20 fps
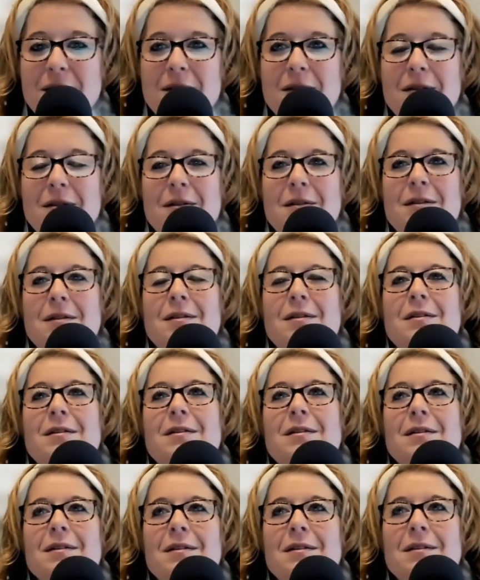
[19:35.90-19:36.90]
Trust
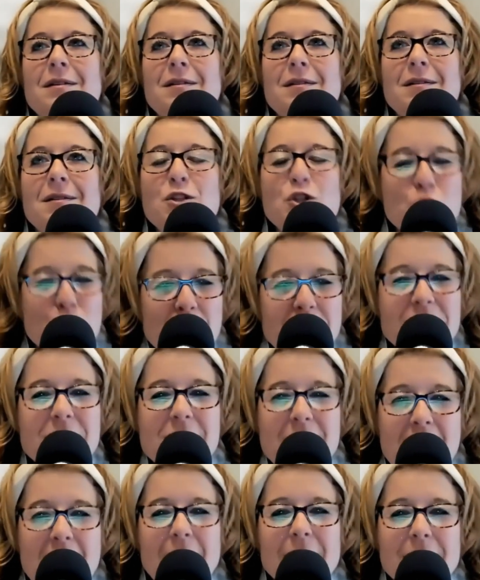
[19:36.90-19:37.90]
that. Believe
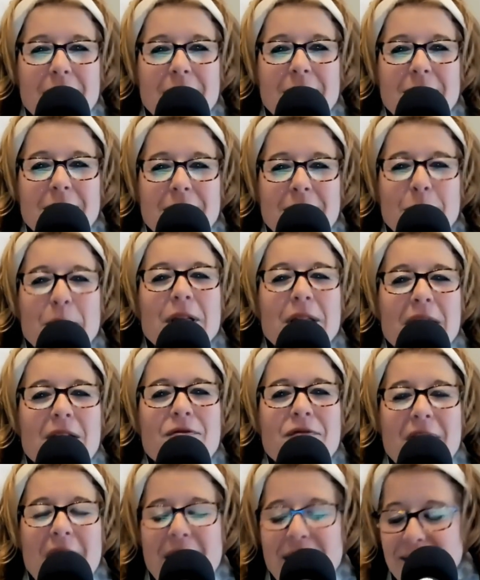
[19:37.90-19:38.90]
that.
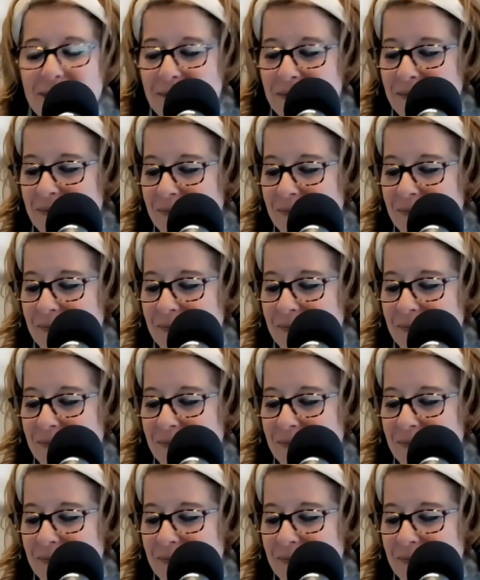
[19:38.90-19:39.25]
And